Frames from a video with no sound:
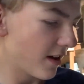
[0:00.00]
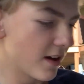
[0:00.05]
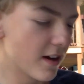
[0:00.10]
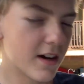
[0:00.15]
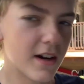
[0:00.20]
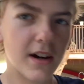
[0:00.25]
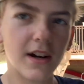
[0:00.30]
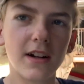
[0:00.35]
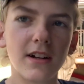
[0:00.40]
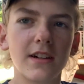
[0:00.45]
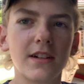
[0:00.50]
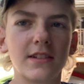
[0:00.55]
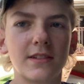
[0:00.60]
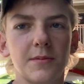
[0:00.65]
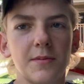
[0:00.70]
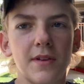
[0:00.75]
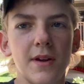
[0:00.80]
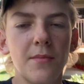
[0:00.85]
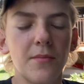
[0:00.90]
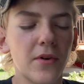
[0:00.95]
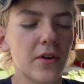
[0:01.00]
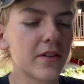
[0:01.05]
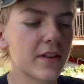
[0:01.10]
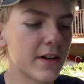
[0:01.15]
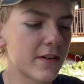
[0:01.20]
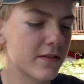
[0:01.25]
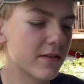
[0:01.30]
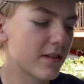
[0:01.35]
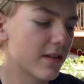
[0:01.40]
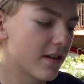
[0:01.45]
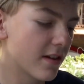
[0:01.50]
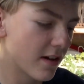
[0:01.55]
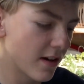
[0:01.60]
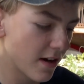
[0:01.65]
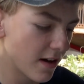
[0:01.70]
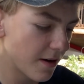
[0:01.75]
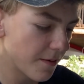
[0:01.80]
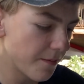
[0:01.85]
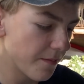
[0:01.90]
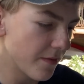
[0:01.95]
Uh, September 11th
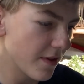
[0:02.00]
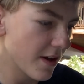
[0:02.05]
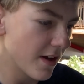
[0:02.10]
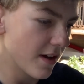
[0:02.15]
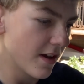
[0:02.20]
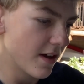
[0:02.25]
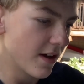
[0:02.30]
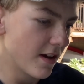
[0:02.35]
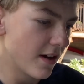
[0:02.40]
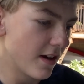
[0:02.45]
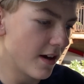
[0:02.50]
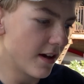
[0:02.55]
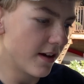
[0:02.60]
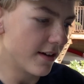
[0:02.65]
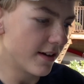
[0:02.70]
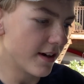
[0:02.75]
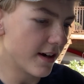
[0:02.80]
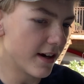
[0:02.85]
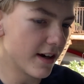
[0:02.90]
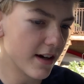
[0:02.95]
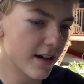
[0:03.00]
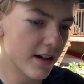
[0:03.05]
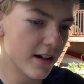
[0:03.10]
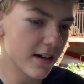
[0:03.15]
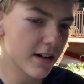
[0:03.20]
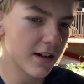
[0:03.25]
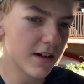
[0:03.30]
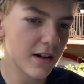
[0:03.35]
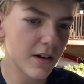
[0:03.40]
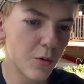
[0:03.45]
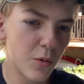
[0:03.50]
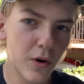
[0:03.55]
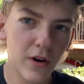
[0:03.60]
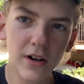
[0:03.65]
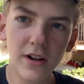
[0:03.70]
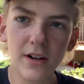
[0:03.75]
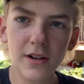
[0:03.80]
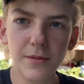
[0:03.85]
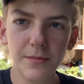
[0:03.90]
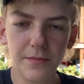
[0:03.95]
today, and uh, went
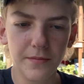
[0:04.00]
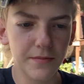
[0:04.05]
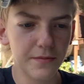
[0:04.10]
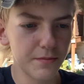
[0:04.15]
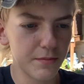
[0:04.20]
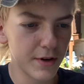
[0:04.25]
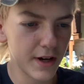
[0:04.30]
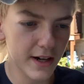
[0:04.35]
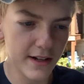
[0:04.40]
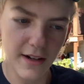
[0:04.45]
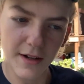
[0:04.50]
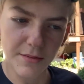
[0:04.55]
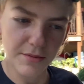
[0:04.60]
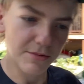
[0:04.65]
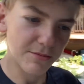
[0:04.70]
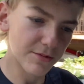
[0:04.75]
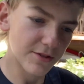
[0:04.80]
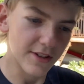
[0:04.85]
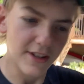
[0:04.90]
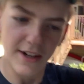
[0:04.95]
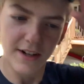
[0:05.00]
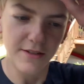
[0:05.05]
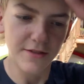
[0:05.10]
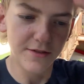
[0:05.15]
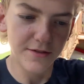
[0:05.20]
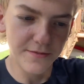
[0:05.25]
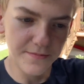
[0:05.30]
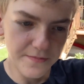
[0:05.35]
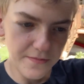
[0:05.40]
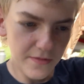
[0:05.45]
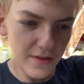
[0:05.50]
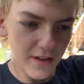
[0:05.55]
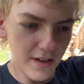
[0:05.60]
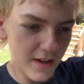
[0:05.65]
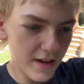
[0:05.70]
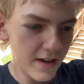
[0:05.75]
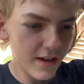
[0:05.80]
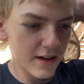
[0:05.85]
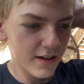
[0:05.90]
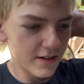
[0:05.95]
up, picked up some stuff,
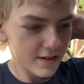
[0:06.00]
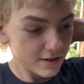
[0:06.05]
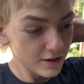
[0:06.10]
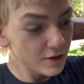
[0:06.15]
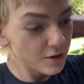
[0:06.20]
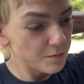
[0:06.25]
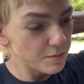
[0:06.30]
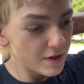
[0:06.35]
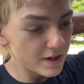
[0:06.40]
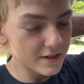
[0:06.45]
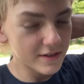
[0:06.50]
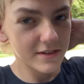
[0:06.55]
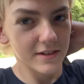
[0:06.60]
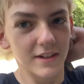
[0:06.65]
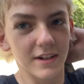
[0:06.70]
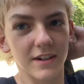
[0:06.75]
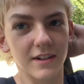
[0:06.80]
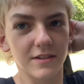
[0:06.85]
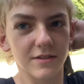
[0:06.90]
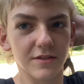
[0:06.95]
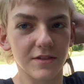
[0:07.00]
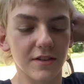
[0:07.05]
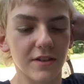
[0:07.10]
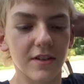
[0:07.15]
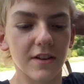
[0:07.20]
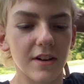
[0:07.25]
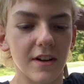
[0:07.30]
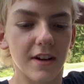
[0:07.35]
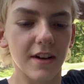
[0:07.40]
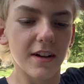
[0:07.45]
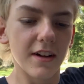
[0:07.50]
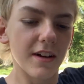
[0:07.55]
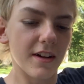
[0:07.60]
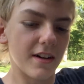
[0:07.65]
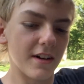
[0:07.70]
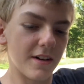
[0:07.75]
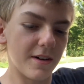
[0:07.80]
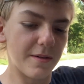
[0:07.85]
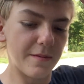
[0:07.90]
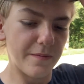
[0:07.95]
good bit of stuff.
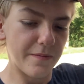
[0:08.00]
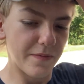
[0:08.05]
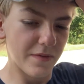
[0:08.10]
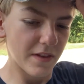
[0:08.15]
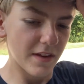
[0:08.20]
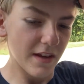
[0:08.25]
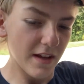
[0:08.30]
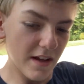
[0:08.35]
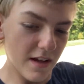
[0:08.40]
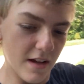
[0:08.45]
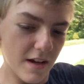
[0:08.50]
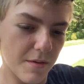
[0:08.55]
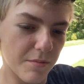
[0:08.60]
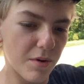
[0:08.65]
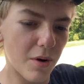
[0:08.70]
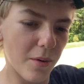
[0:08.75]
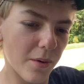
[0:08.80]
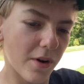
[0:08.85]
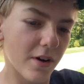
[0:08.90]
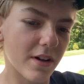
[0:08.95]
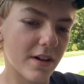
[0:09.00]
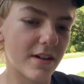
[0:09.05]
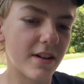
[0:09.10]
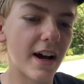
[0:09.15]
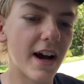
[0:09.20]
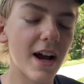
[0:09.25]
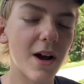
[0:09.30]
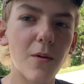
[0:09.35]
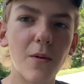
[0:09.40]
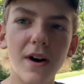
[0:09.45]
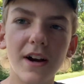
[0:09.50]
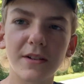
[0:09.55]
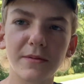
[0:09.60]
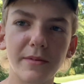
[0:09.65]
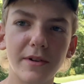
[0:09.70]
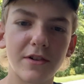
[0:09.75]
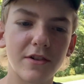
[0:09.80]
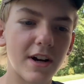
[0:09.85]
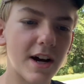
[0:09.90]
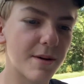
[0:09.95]
Um, probably going to dye and wax my
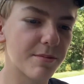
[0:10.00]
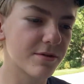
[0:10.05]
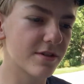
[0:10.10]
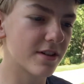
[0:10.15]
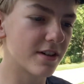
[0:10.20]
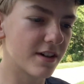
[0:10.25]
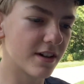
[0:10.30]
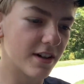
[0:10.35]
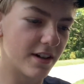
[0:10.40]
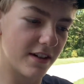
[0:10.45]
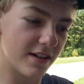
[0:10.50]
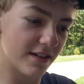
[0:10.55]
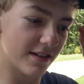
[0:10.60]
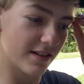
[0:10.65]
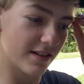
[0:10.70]
traps tonight.